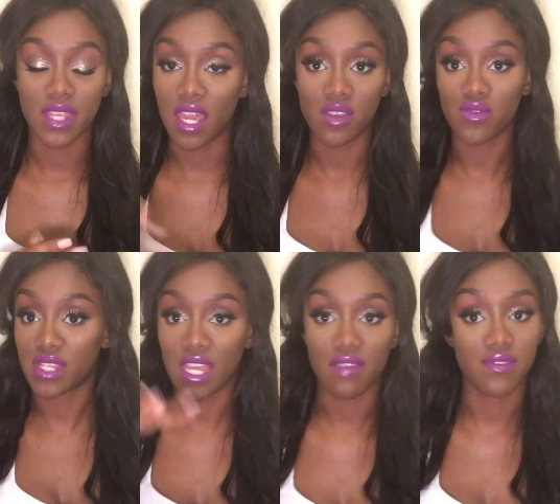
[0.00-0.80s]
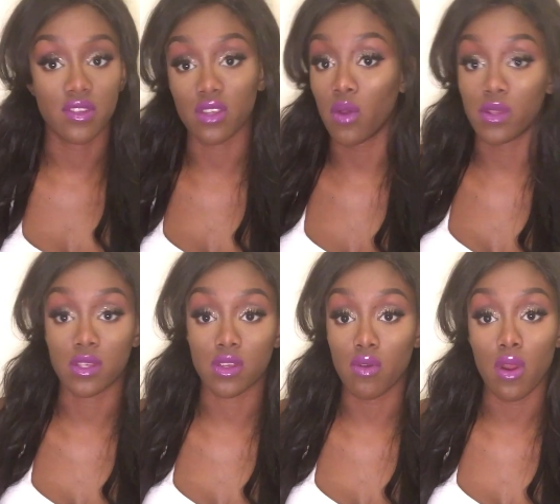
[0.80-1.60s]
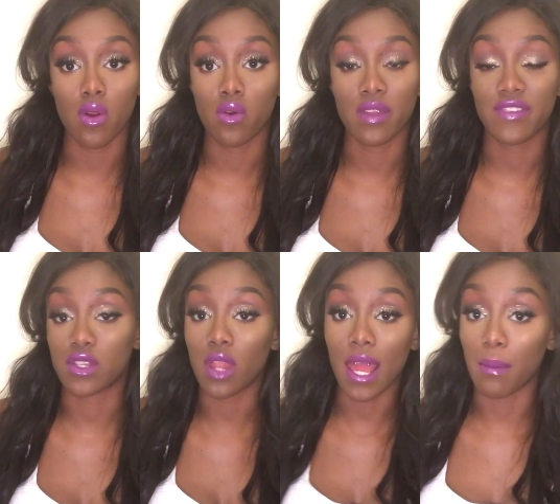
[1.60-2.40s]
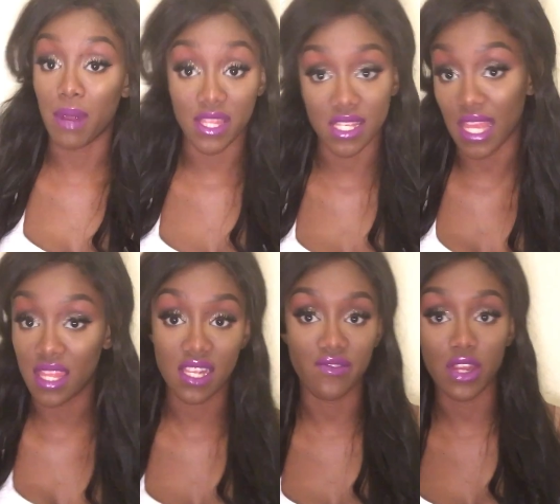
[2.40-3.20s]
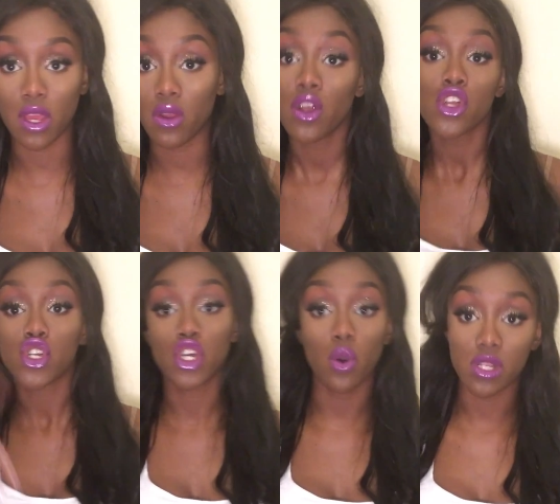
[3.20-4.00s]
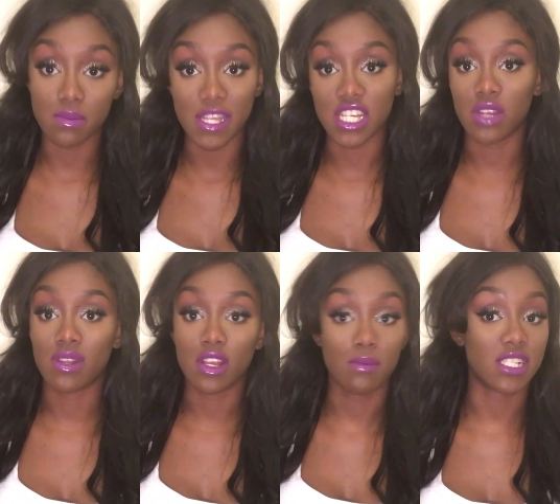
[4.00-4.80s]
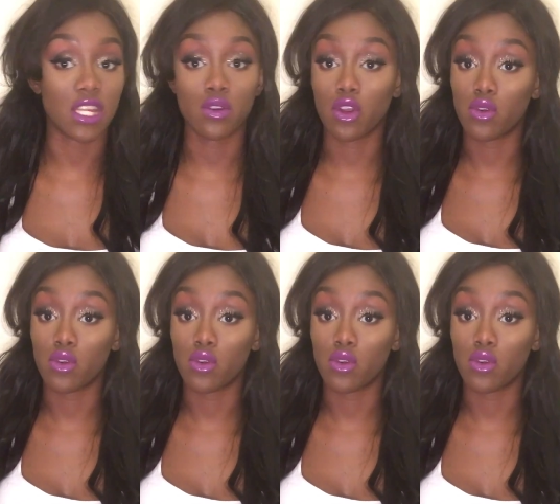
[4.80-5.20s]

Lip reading: yeah, you'll see it if you just go and scroll. If it's not like by the side of this video, go onto my channel, click on my channel,